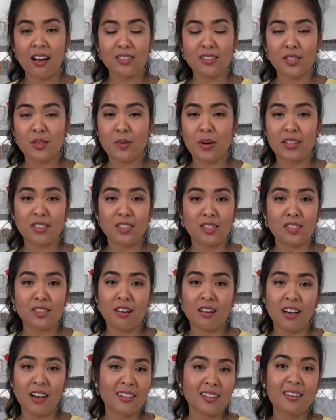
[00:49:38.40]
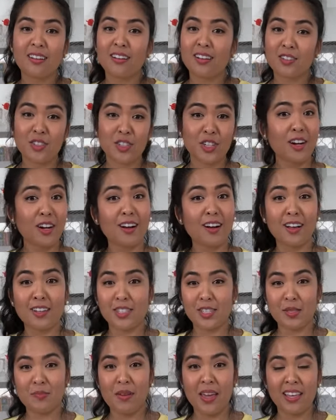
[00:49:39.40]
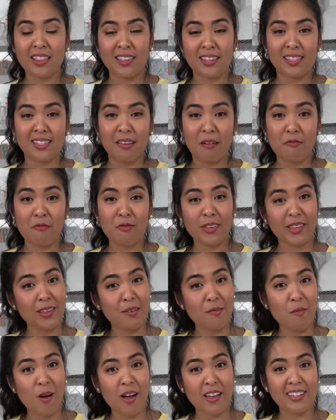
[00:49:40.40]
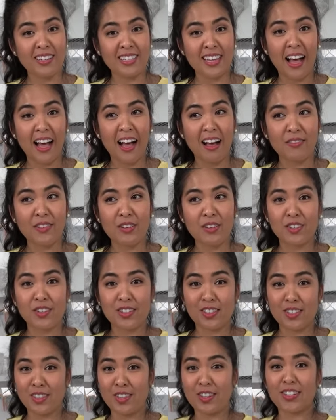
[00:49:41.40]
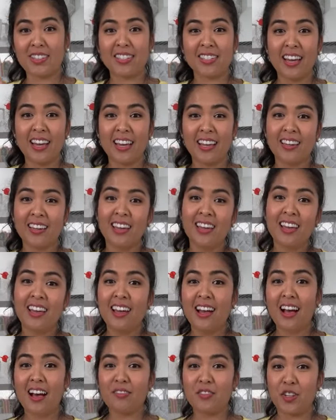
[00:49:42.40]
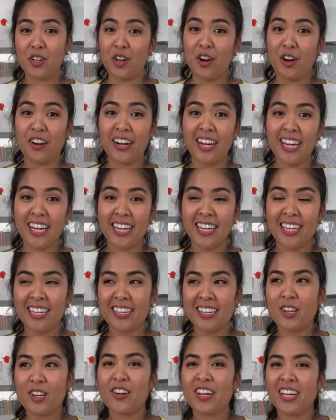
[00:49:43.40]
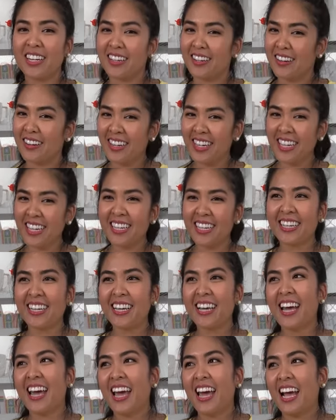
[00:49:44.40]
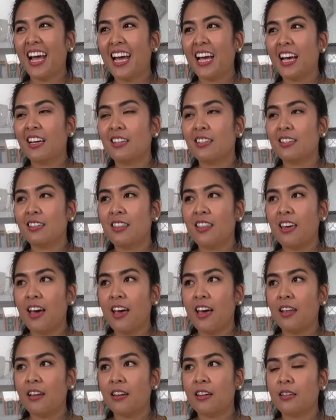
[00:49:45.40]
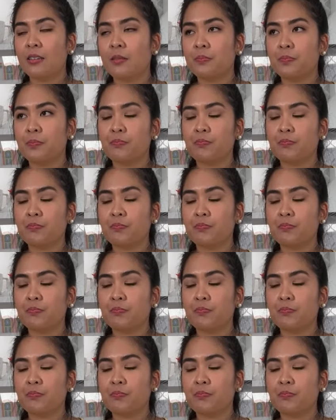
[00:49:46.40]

so I just thought, sure, I'll just make this. I really wanted to have it for dessert tonight after curry, green curry, and then